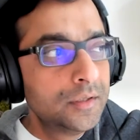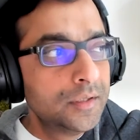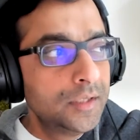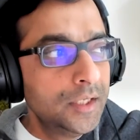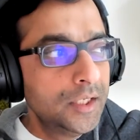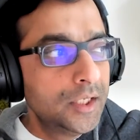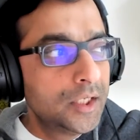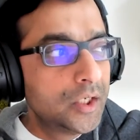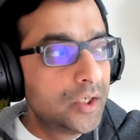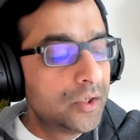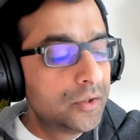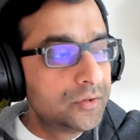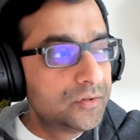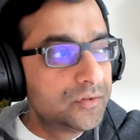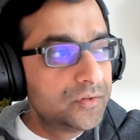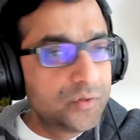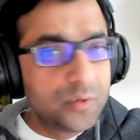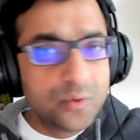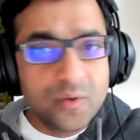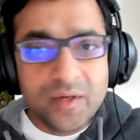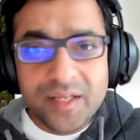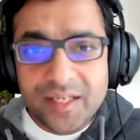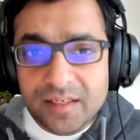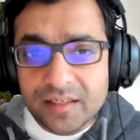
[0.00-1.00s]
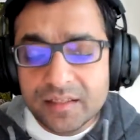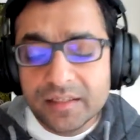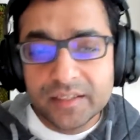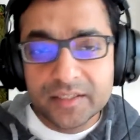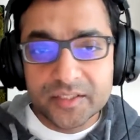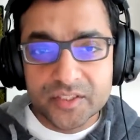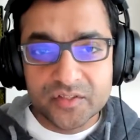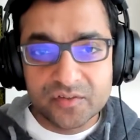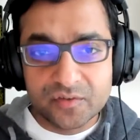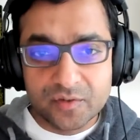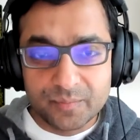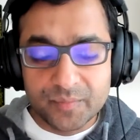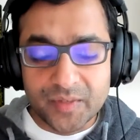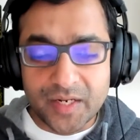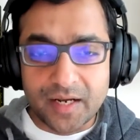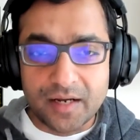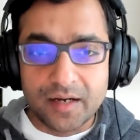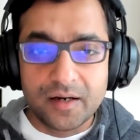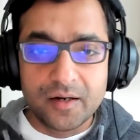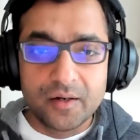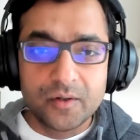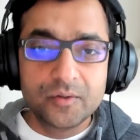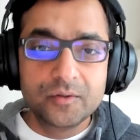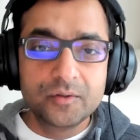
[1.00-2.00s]
you know, three years from
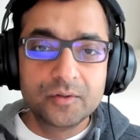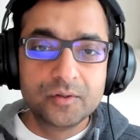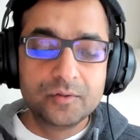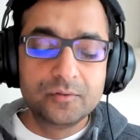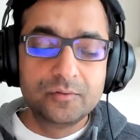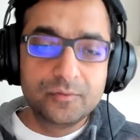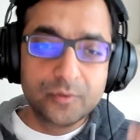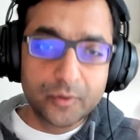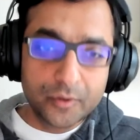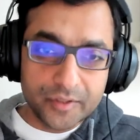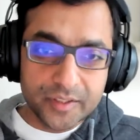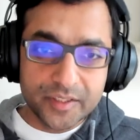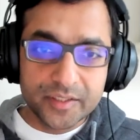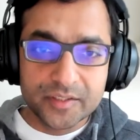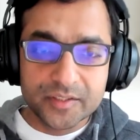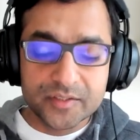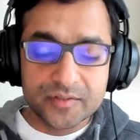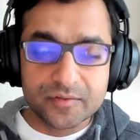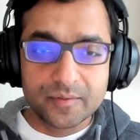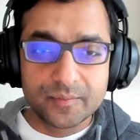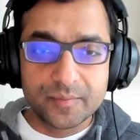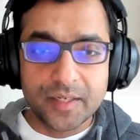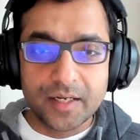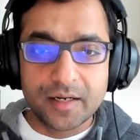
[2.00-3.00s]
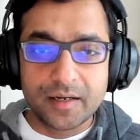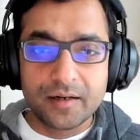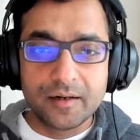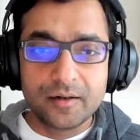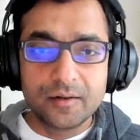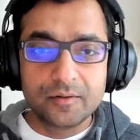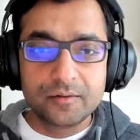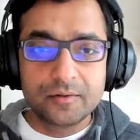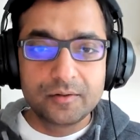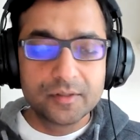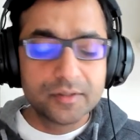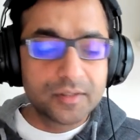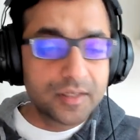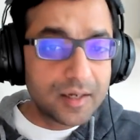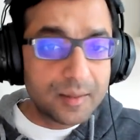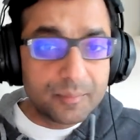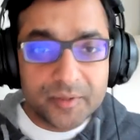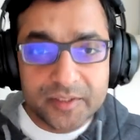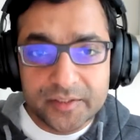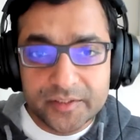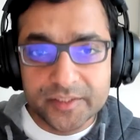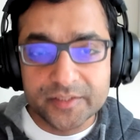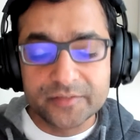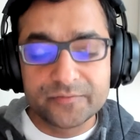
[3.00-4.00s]
now, four years from now, or a
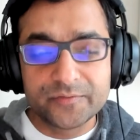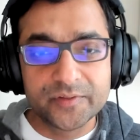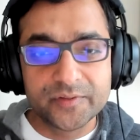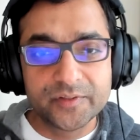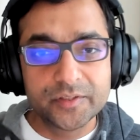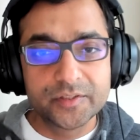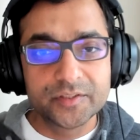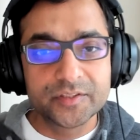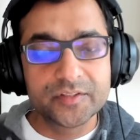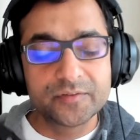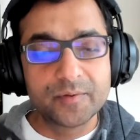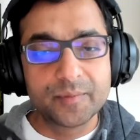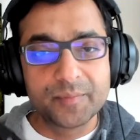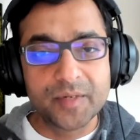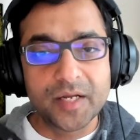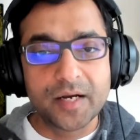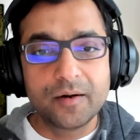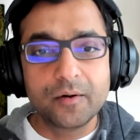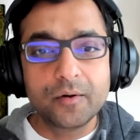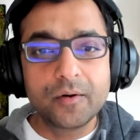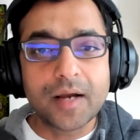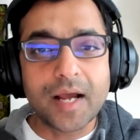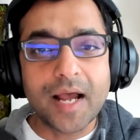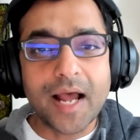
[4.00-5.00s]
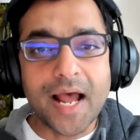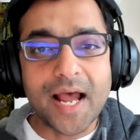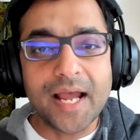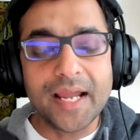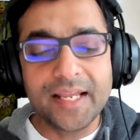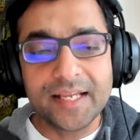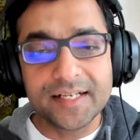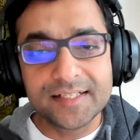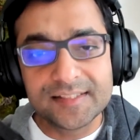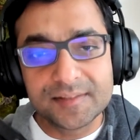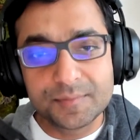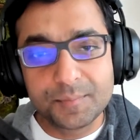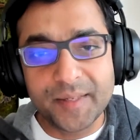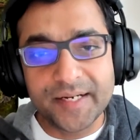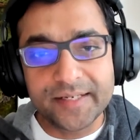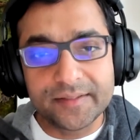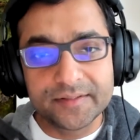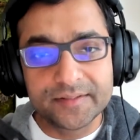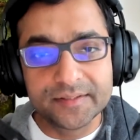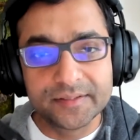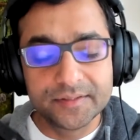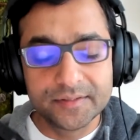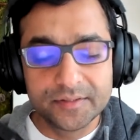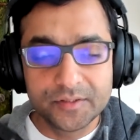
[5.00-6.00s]
couple of years from now, I
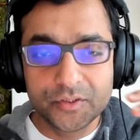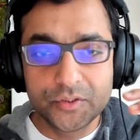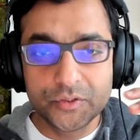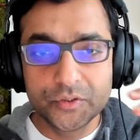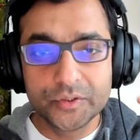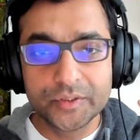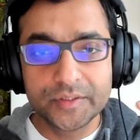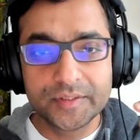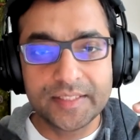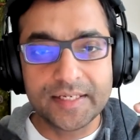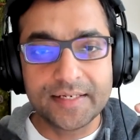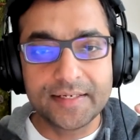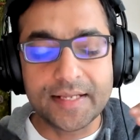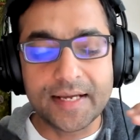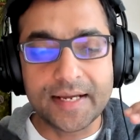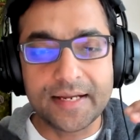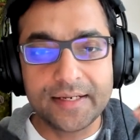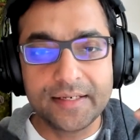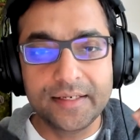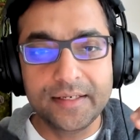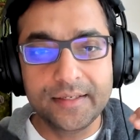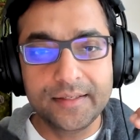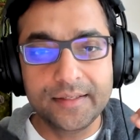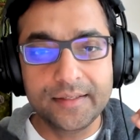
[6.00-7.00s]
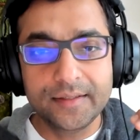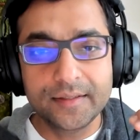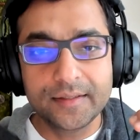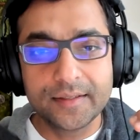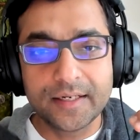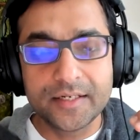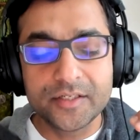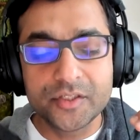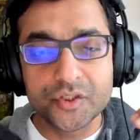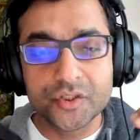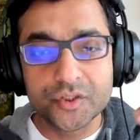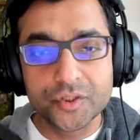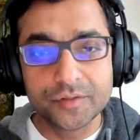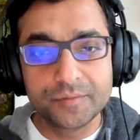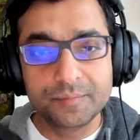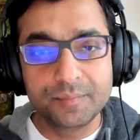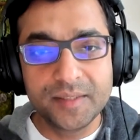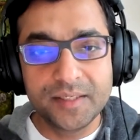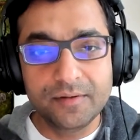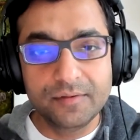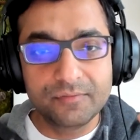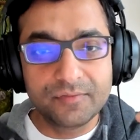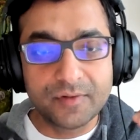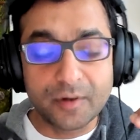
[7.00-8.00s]
expect to, that I, I should
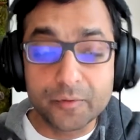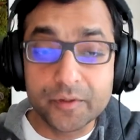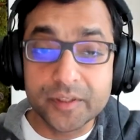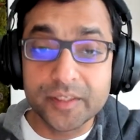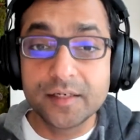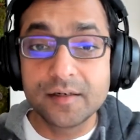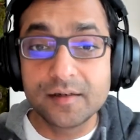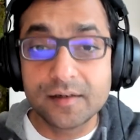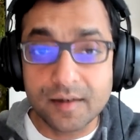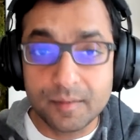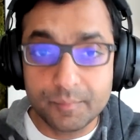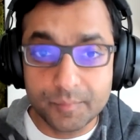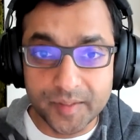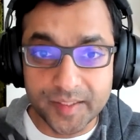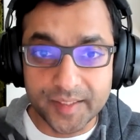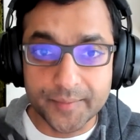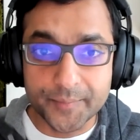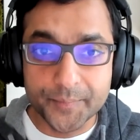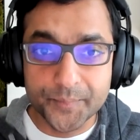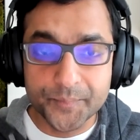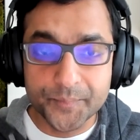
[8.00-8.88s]
be founding a company.